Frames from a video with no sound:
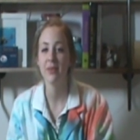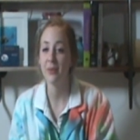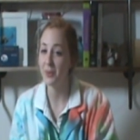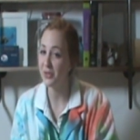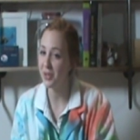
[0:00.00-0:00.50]

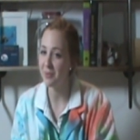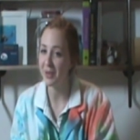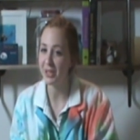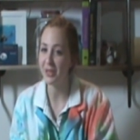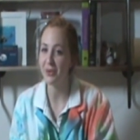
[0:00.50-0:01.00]
Switching
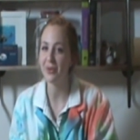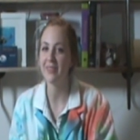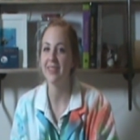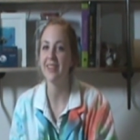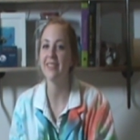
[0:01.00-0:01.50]
molecules,
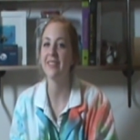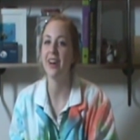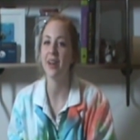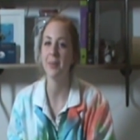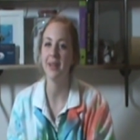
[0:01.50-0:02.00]
let's
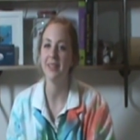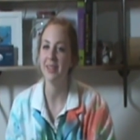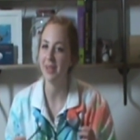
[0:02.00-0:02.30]
talk about